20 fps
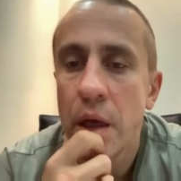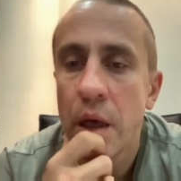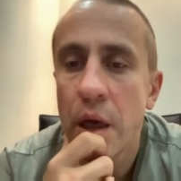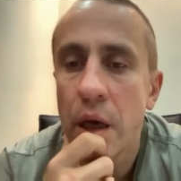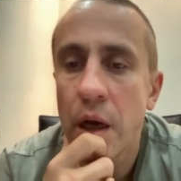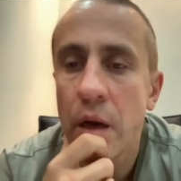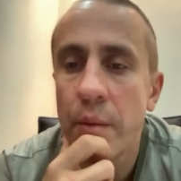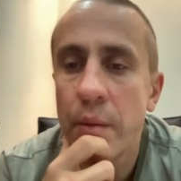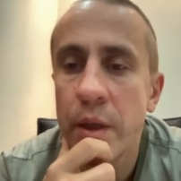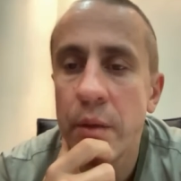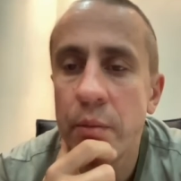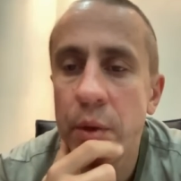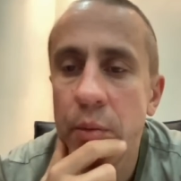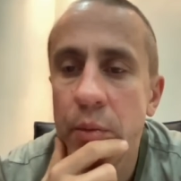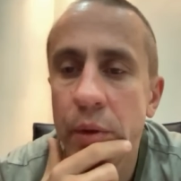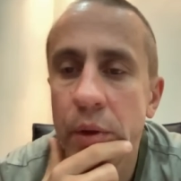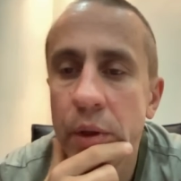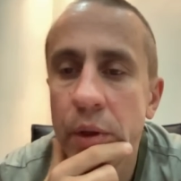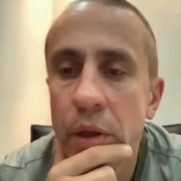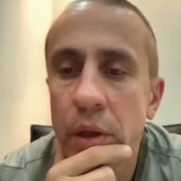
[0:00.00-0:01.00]
How many
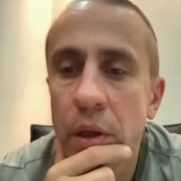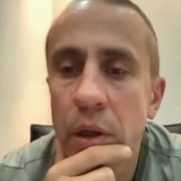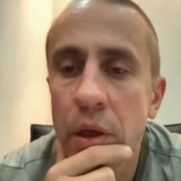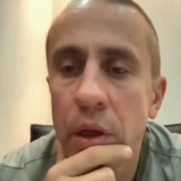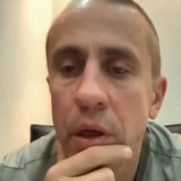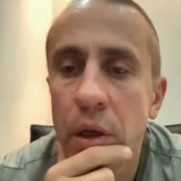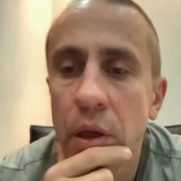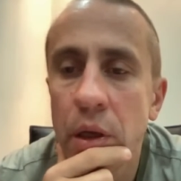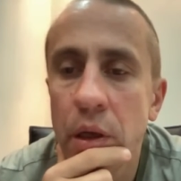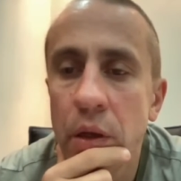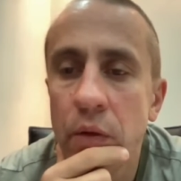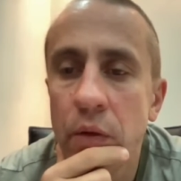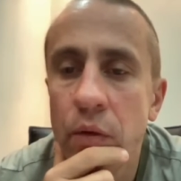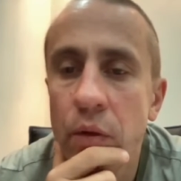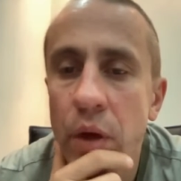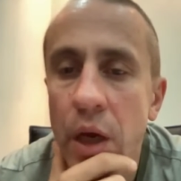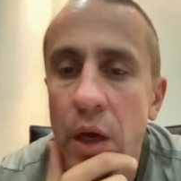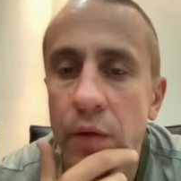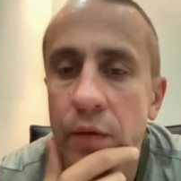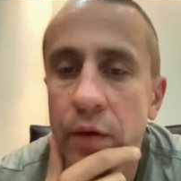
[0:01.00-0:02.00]
people do
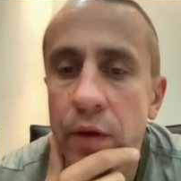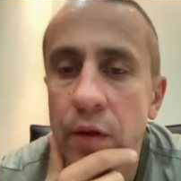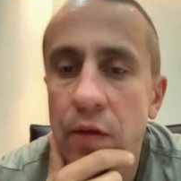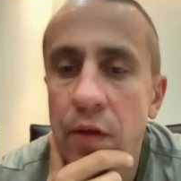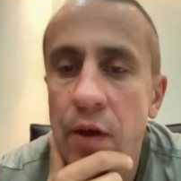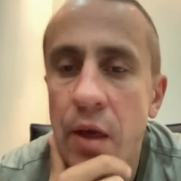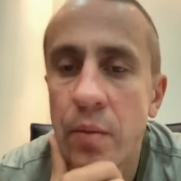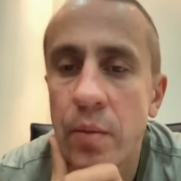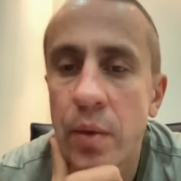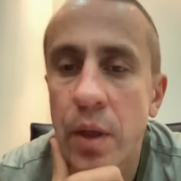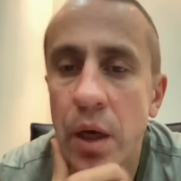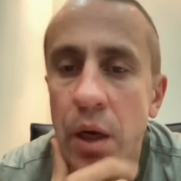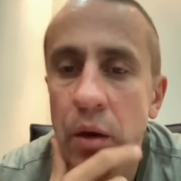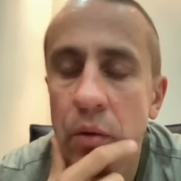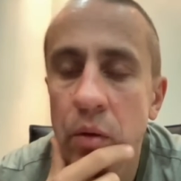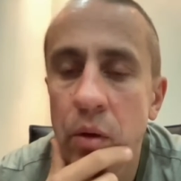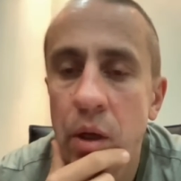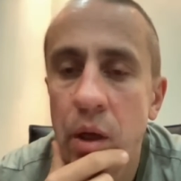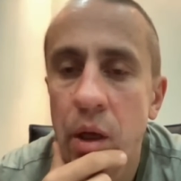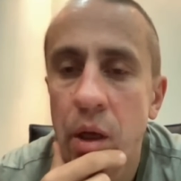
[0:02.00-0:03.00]
you have in team
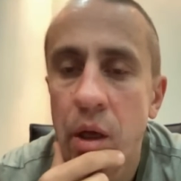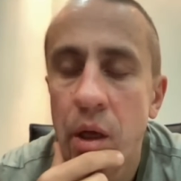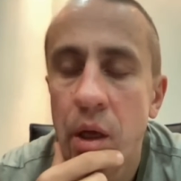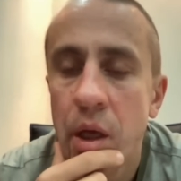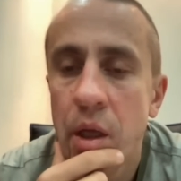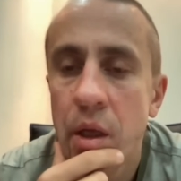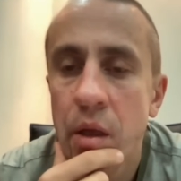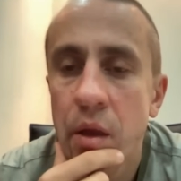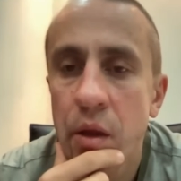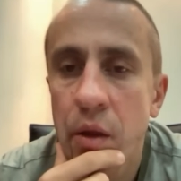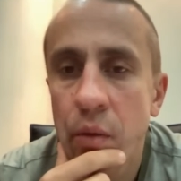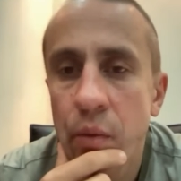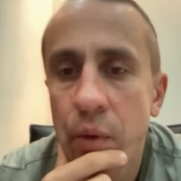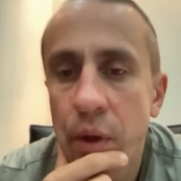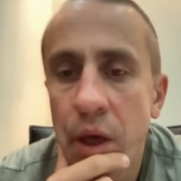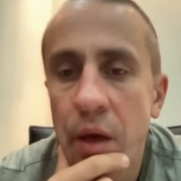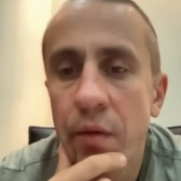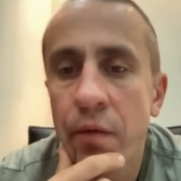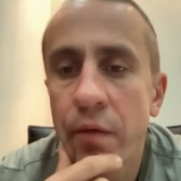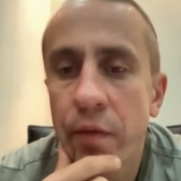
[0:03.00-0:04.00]
now? So we
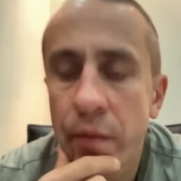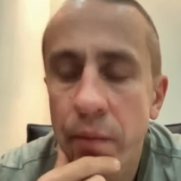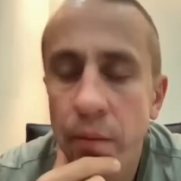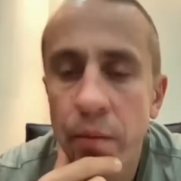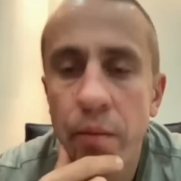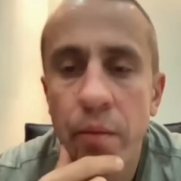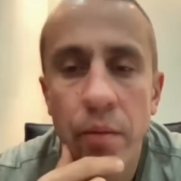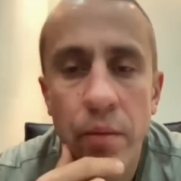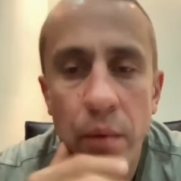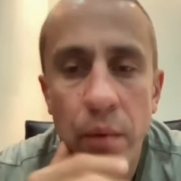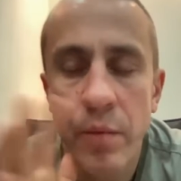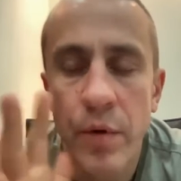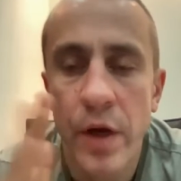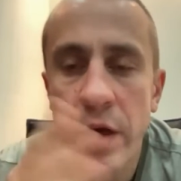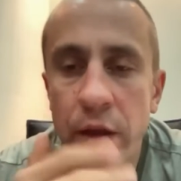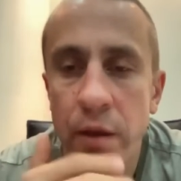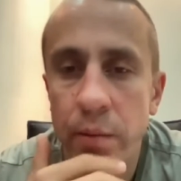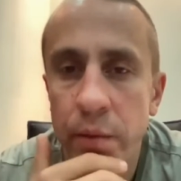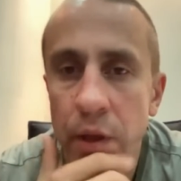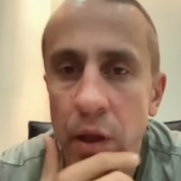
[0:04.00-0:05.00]
have
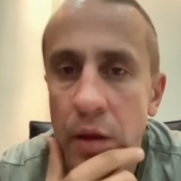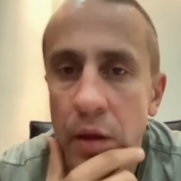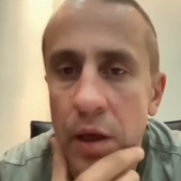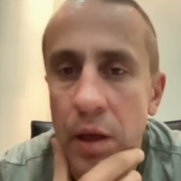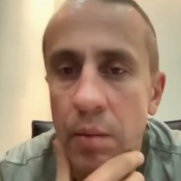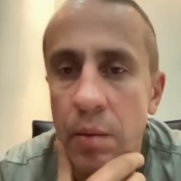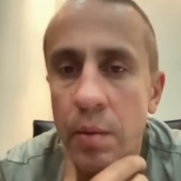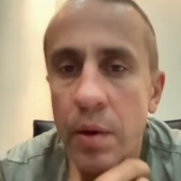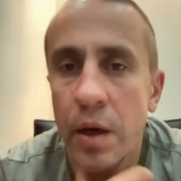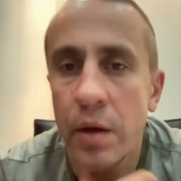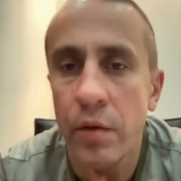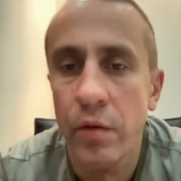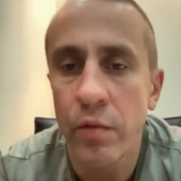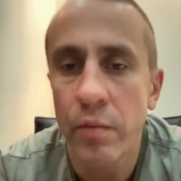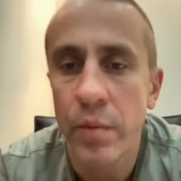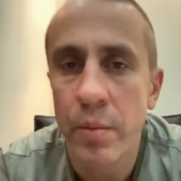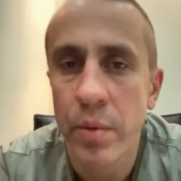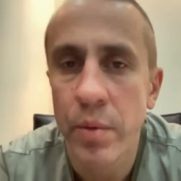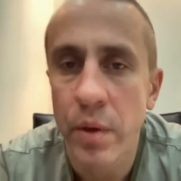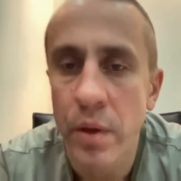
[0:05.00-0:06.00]
approximately the same amount
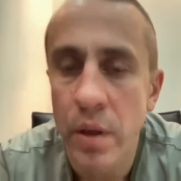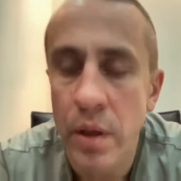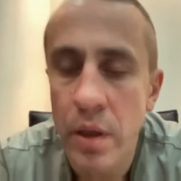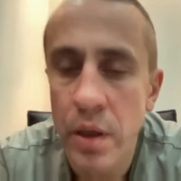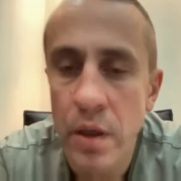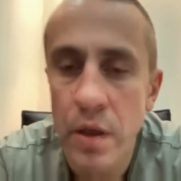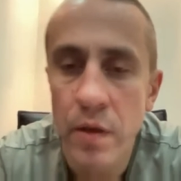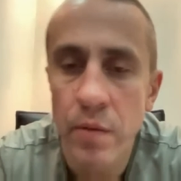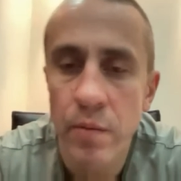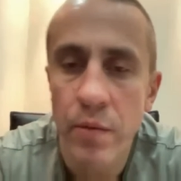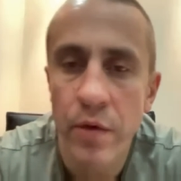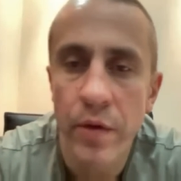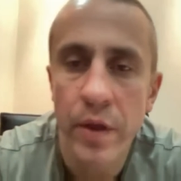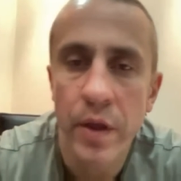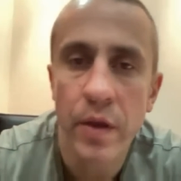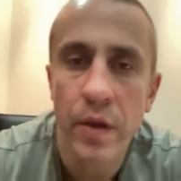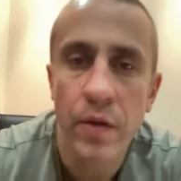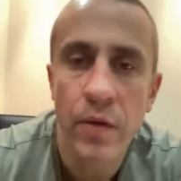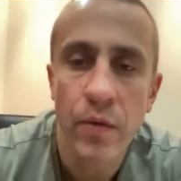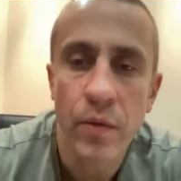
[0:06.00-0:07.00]
of people. It's more
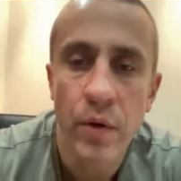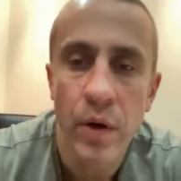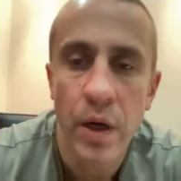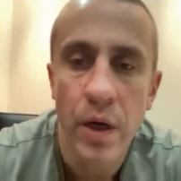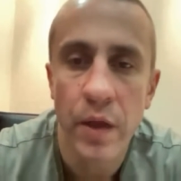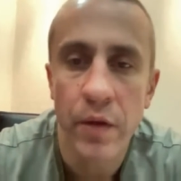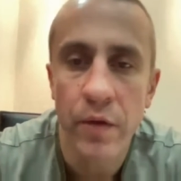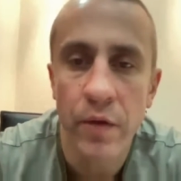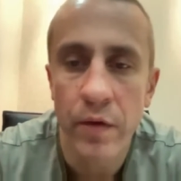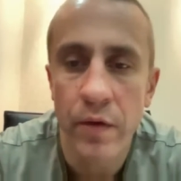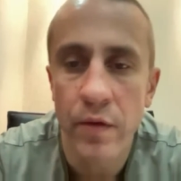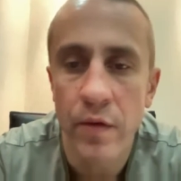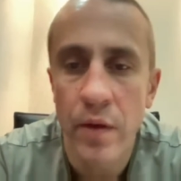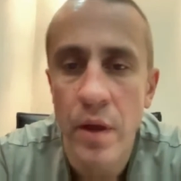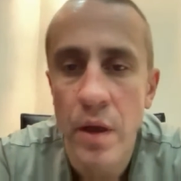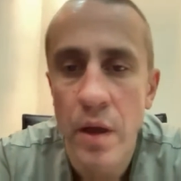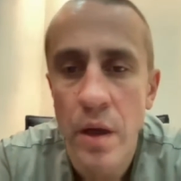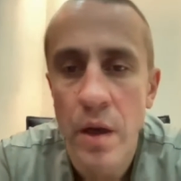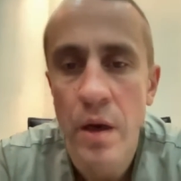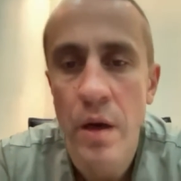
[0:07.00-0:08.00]
than 200
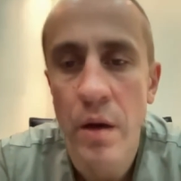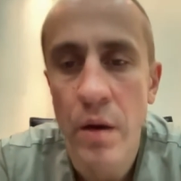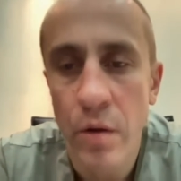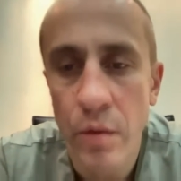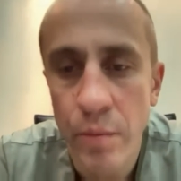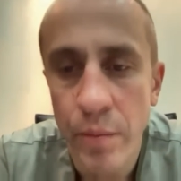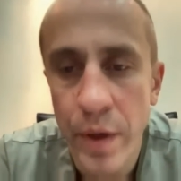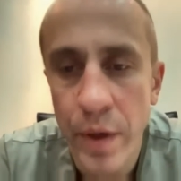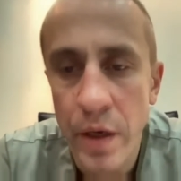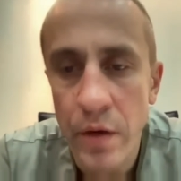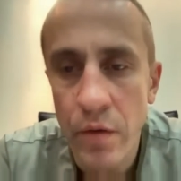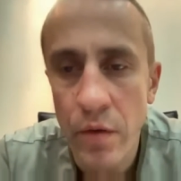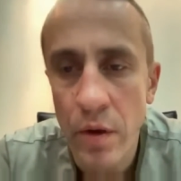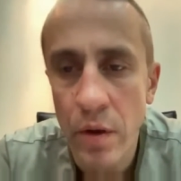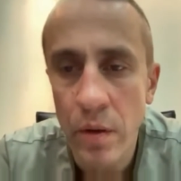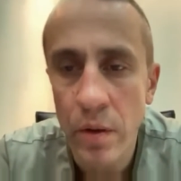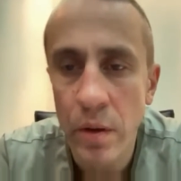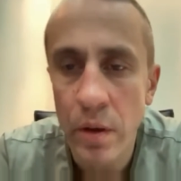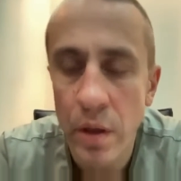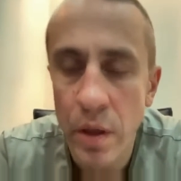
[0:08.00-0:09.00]
on
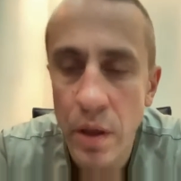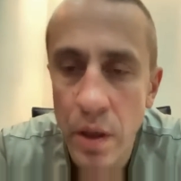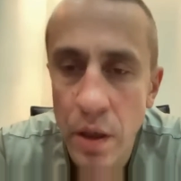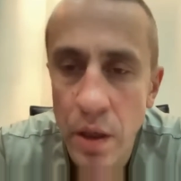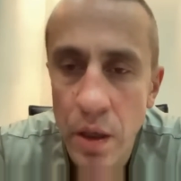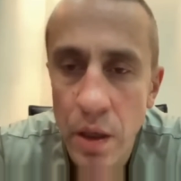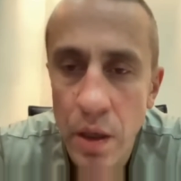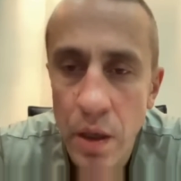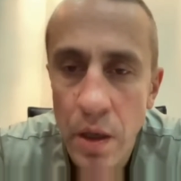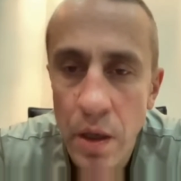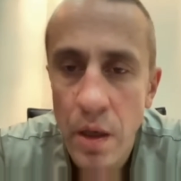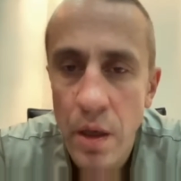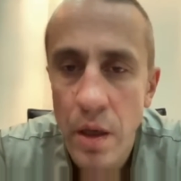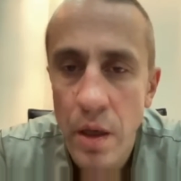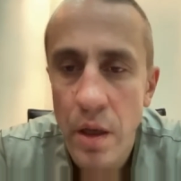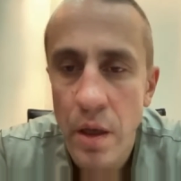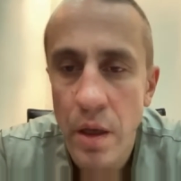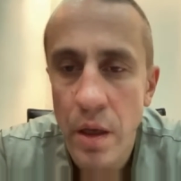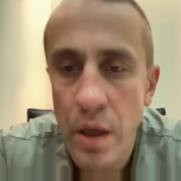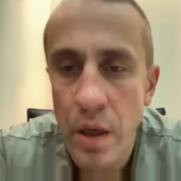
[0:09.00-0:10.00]
payroll,
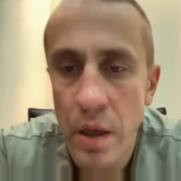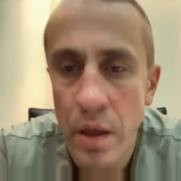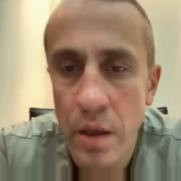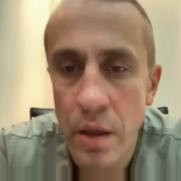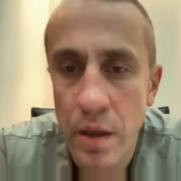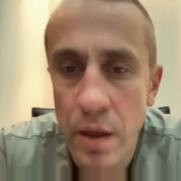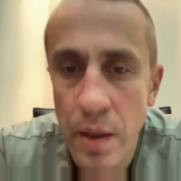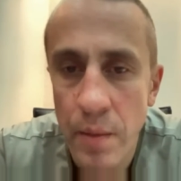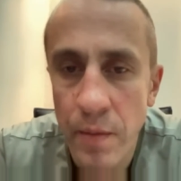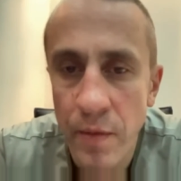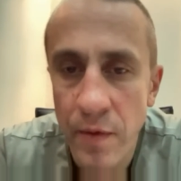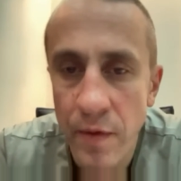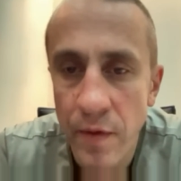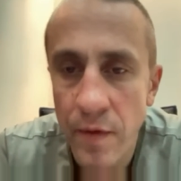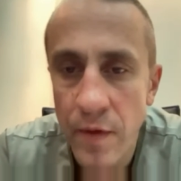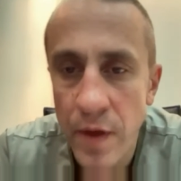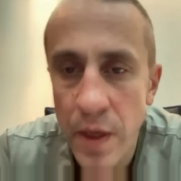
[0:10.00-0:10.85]
and some